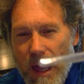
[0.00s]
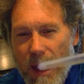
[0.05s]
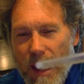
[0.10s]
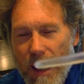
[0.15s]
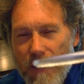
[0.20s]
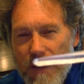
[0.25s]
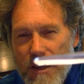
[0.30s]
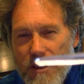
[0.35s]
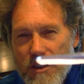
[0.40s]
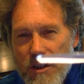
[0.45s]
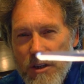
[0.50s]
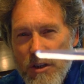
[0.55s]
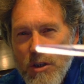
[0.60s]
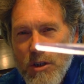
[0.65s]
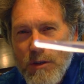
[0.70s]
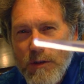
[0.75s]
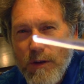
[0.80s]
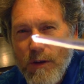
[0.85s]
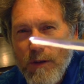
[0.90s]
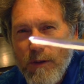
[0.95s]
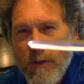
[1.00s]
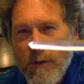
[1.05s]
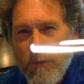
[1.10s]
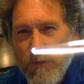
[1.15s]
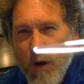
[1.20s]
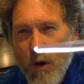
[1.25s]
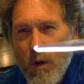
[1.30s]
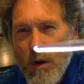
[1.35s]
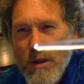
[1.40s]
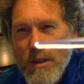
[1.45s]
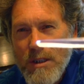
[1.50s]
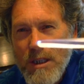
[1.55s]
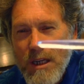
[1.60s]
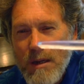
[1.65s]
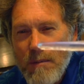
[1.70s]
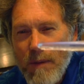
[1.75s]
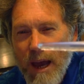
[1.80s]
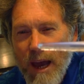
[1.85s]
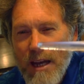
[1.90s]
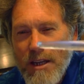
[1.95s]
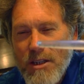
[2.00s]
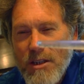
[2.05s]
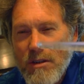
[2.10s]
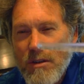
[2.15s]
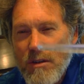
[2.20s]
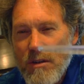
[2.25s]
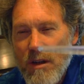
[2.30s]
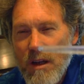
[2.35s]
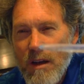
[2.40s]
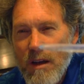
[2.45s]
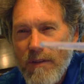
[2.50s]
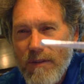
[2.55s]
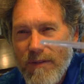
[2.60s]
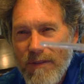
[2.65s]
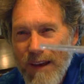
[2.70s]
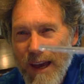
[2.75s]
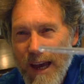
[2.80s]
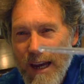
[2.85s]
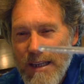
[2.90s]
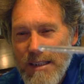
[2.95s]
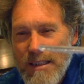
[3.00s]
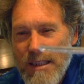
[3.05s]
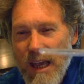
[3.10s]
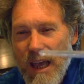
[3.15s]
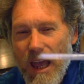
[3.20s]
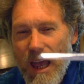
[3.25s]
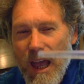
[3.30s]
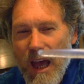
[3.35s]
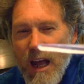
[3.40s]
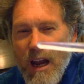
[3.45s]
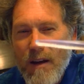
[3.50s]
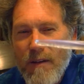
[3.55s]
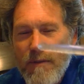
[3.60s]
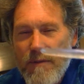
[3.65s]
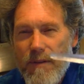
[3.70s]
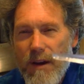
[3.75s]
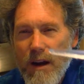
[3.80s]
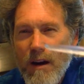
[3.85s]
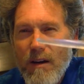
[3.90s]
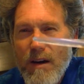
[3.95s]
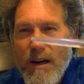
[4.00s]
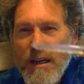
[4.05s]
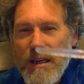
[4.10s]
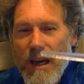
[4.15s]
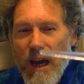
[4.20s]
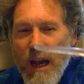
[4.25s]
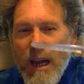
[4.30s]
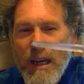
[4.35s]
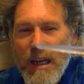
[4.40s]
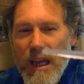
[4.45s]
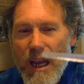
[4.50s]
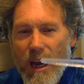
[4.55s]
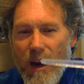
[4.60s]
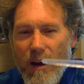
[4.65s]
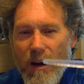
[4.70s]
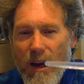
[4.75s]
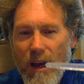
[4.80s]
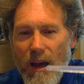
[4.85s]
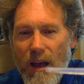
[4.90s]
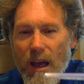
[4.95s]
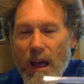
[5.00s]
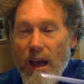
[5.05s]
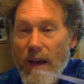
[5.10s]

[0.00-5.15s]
Now, these are used for focusing magical effects on a very tiny area.